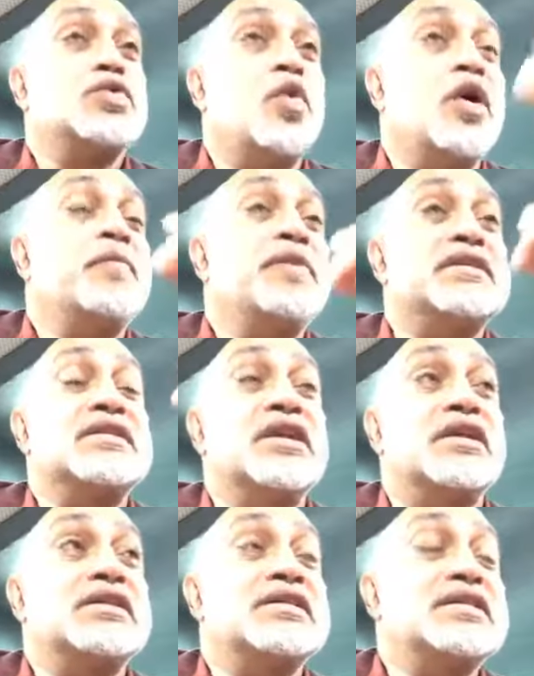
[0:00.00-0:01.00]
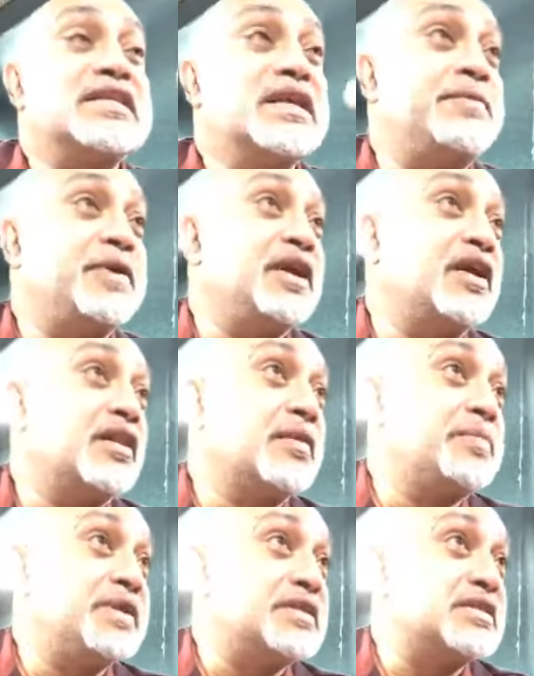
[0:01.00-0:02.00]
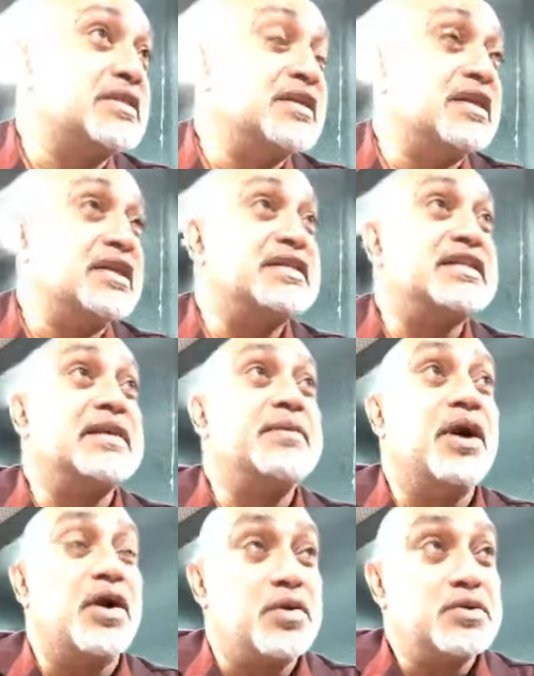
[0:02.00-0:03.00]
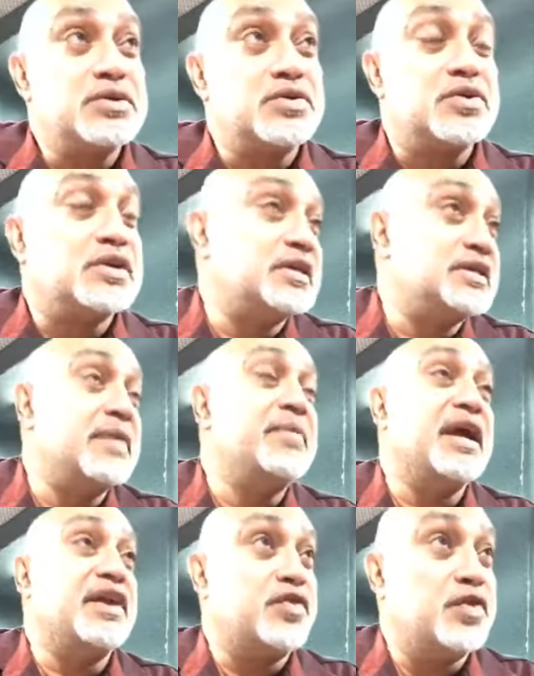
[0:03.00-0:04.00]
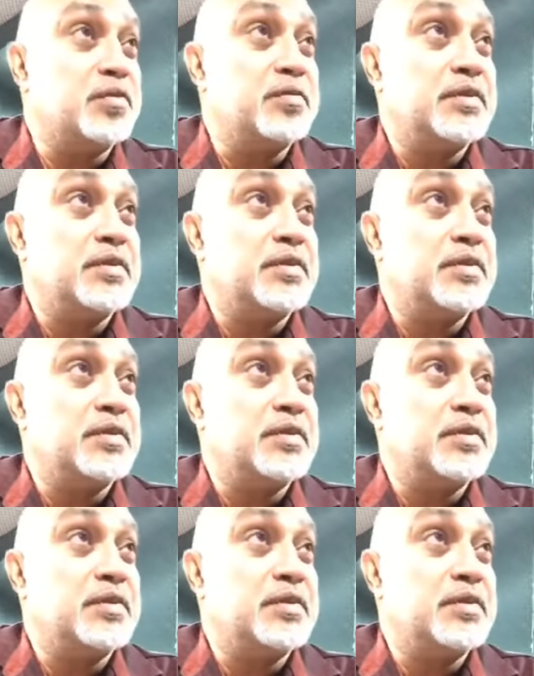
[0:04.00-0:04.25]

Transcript: one person not to sleep with the other person in the same house or the same bedroom.